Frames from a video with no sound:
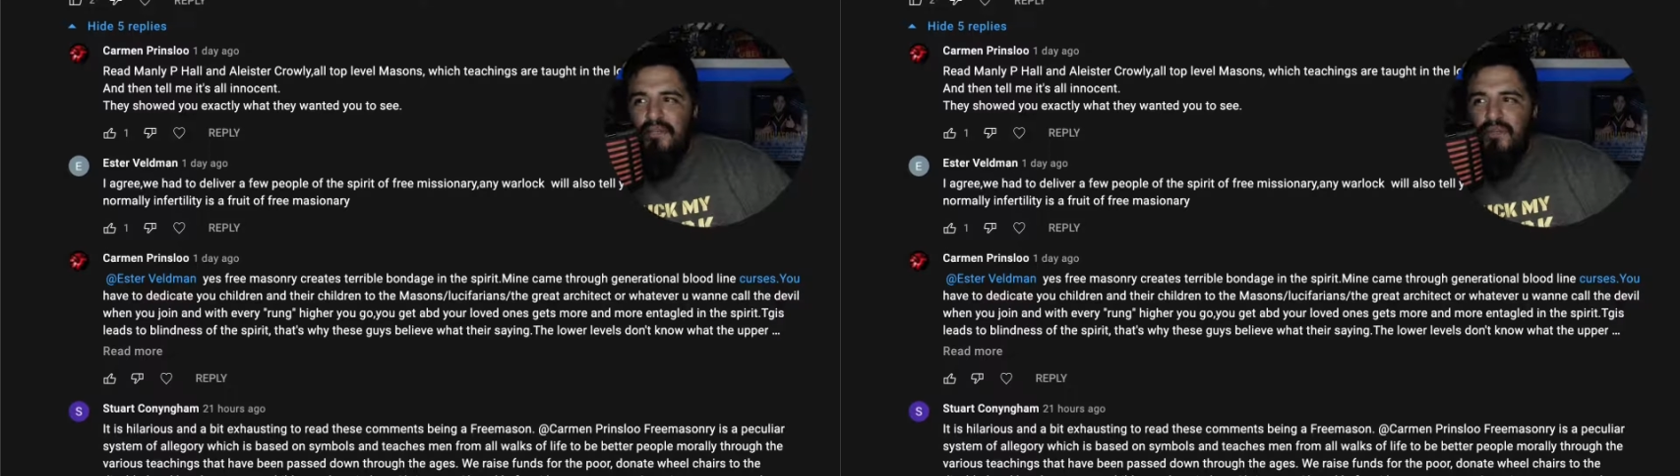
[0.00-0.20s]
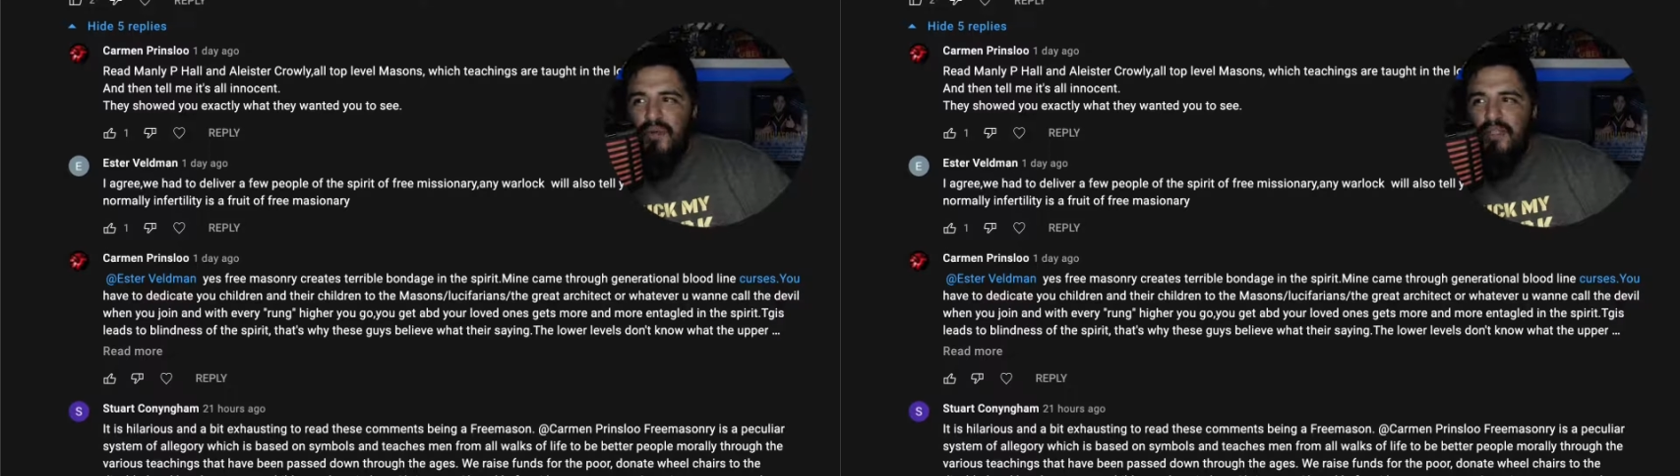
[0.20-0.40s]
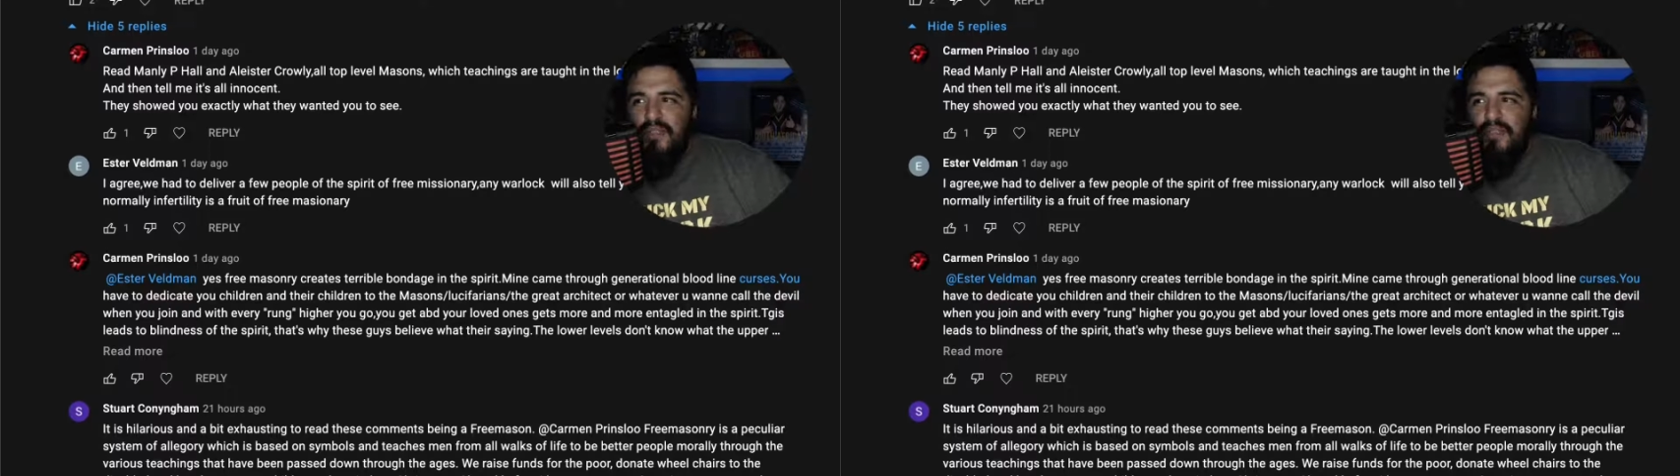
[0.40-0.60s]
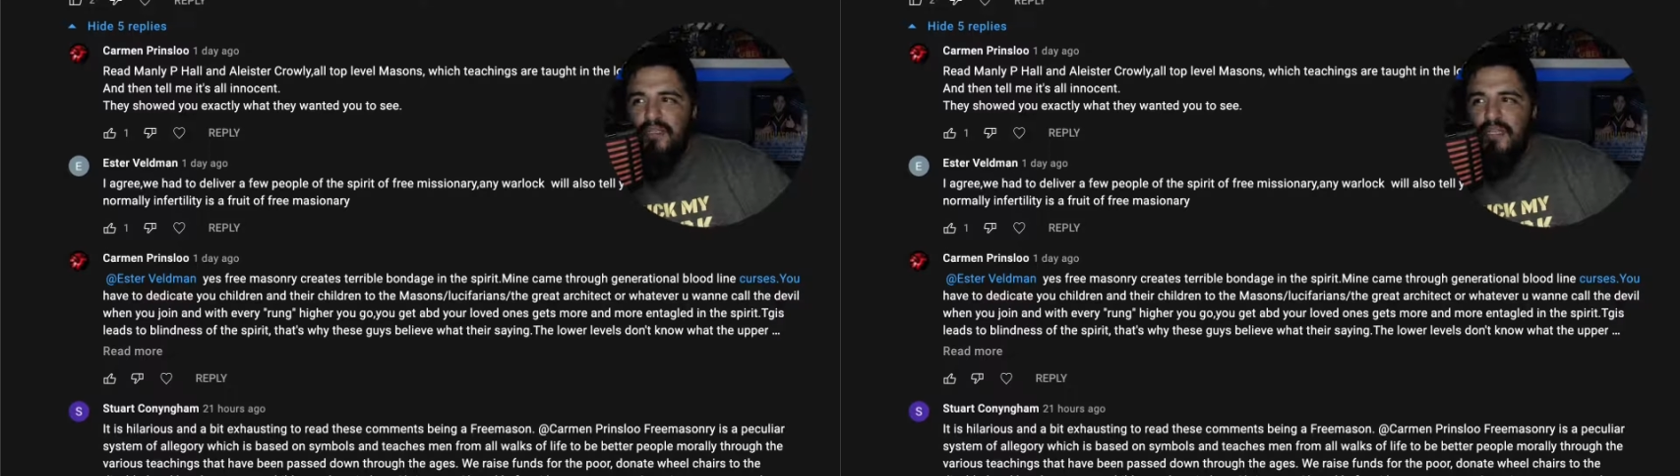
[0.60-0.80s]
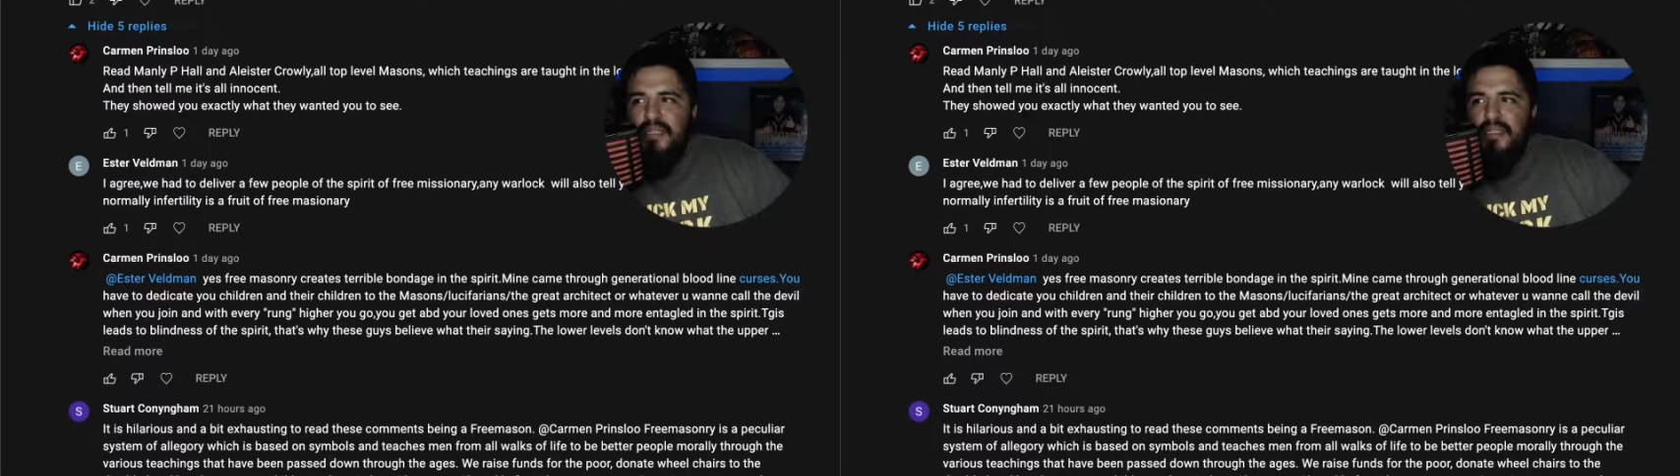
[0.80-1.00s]
ones
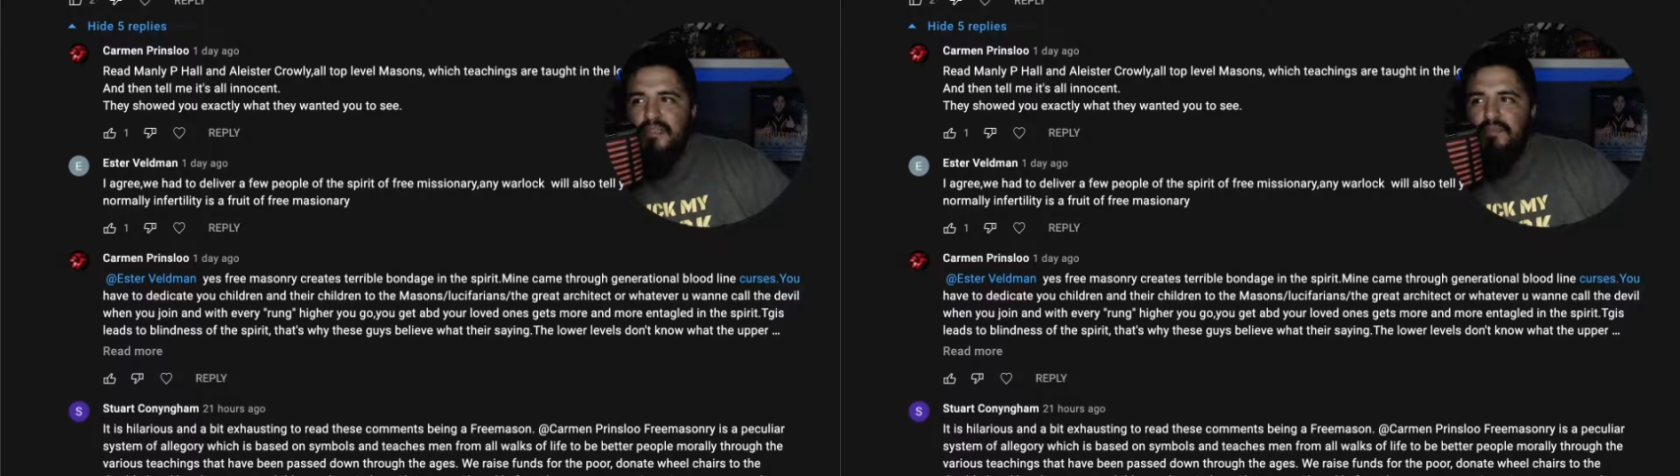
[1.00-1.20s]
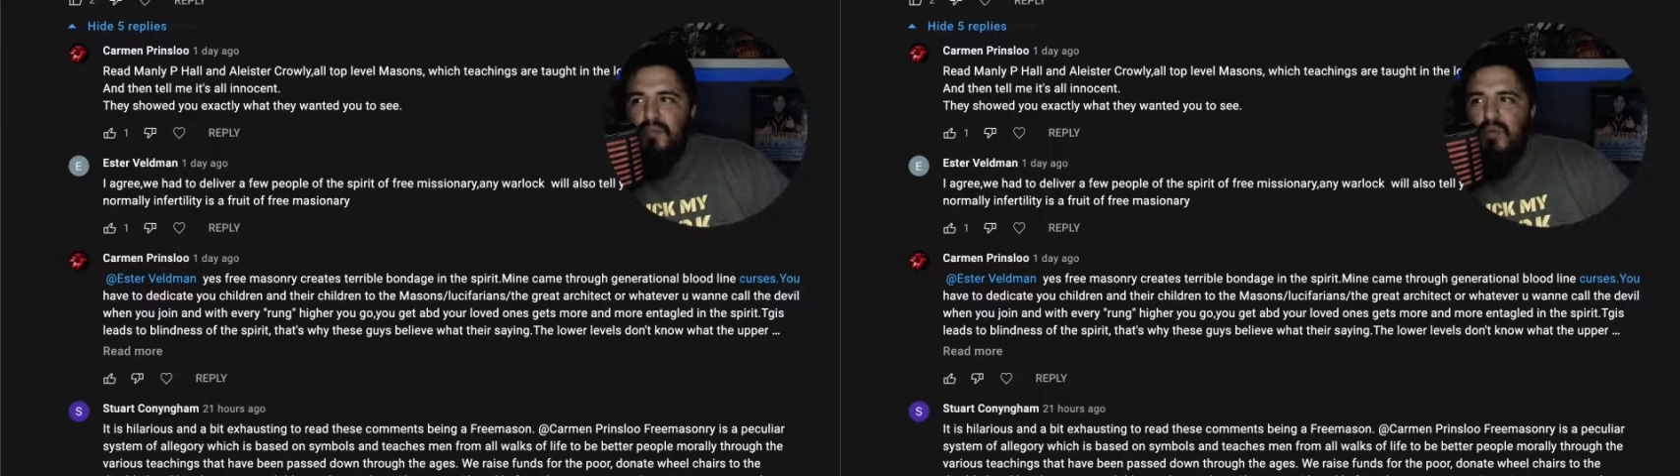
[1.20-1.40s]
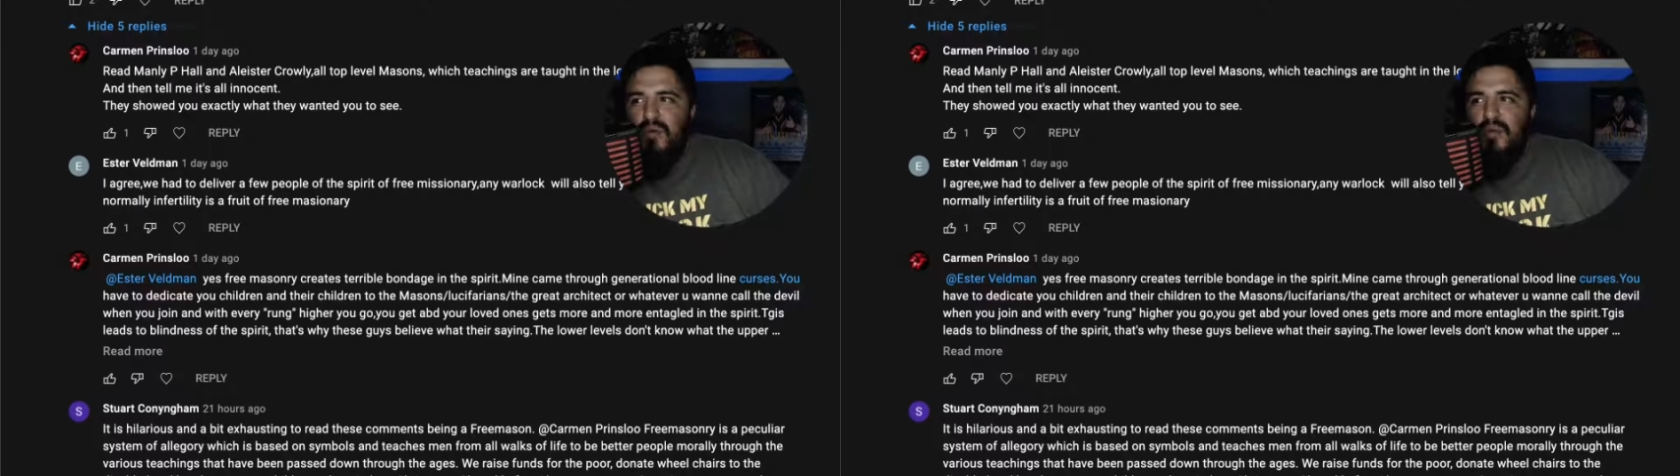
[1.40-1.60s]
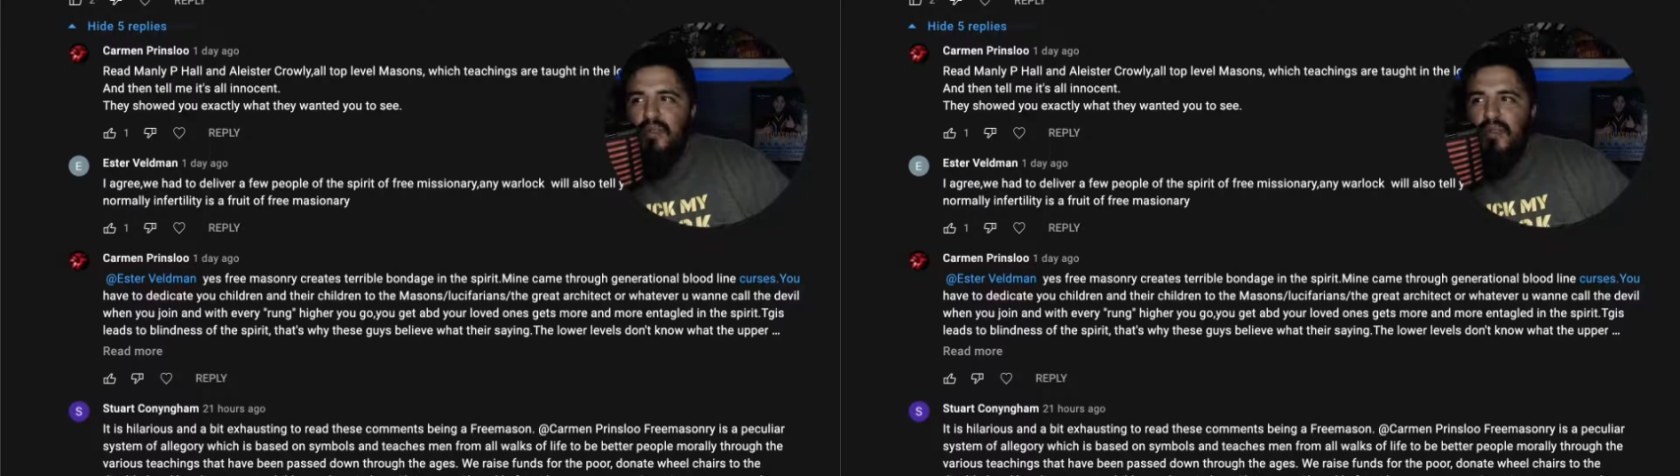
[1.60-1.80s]
gets more